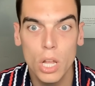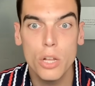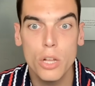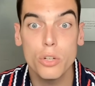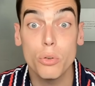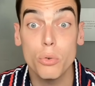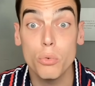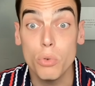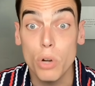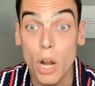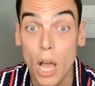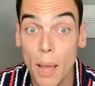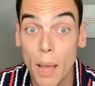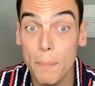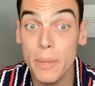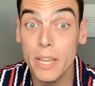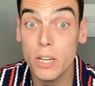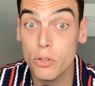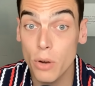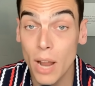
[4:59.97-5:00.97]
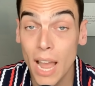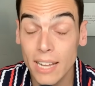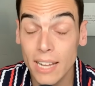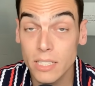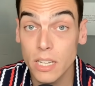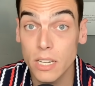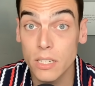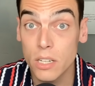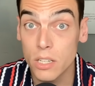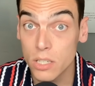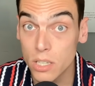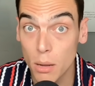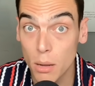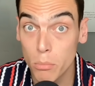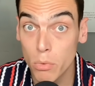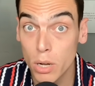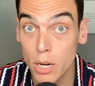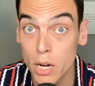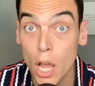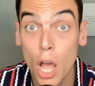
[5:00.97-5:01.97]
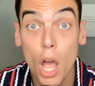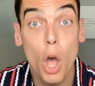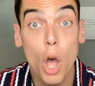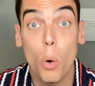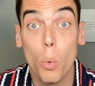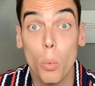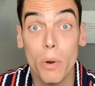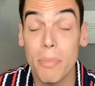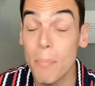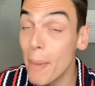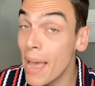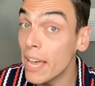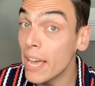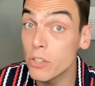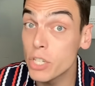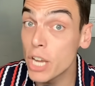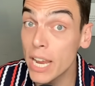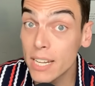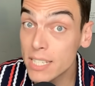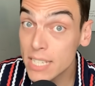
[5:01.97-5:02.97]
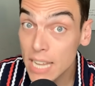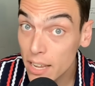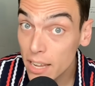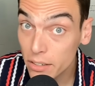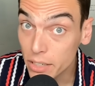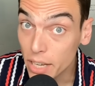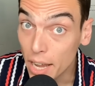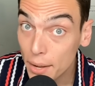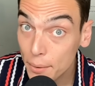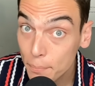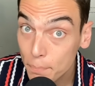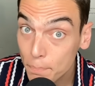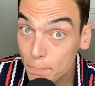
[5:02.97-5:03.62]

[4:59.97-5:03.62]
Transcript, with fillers: to not be attracted to someone with male genitalia.